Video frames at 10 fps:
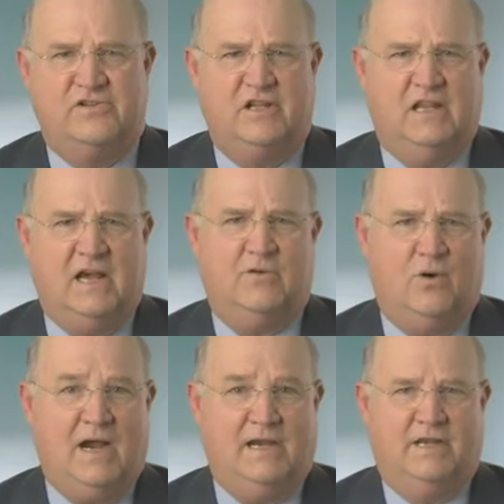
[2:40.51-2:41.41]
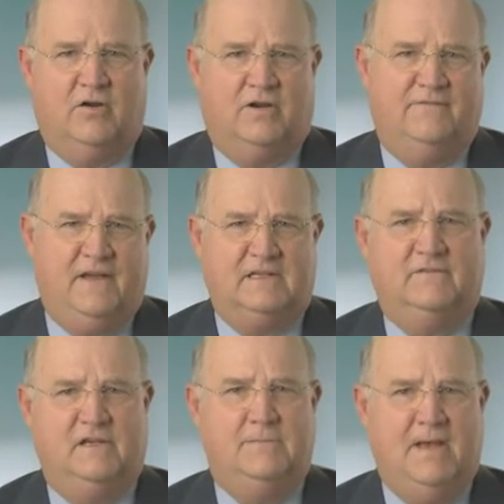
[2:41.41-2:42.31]
there's a lot riding on
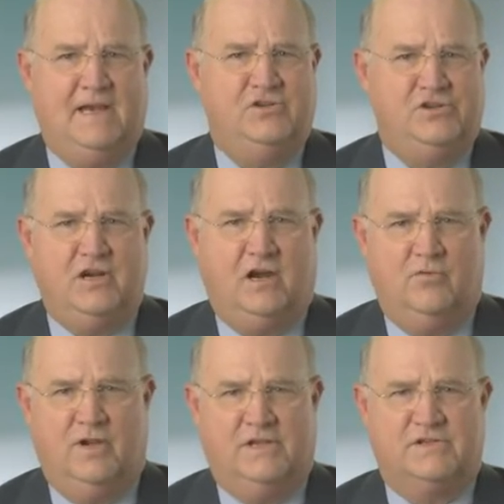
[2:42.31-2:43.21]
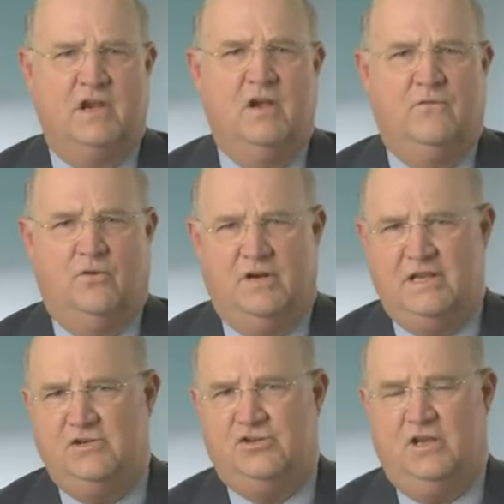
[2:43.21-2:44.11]
effectively managing our risk for
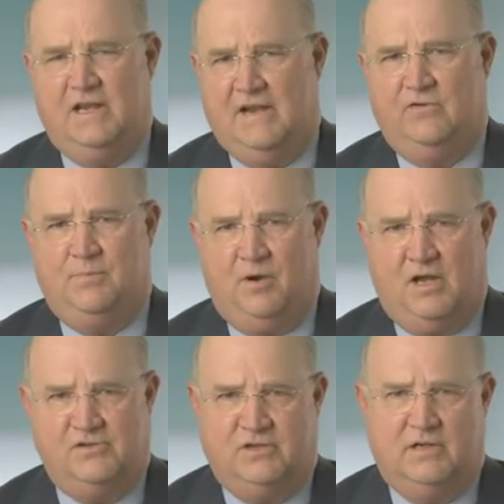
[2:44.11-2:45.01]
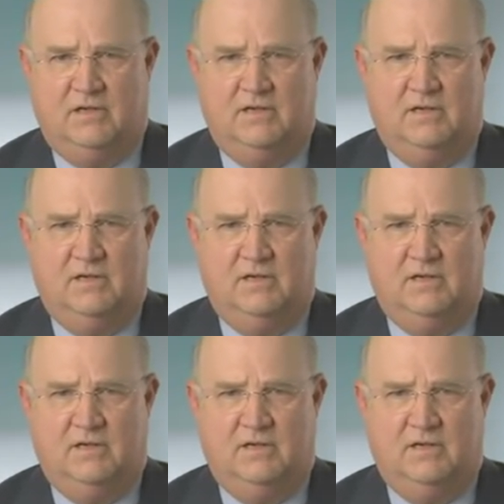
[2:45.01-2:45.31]
each and every project.